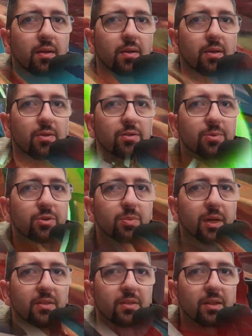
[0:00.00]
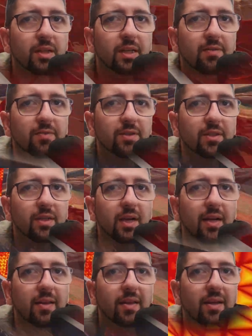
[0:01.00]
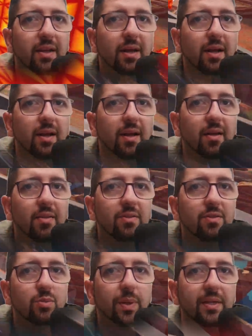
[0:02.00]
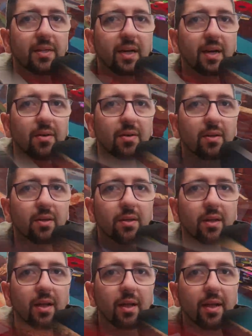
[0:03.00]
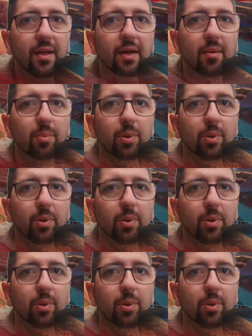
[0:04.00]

those boost pads on the left, and then swing down, hit up.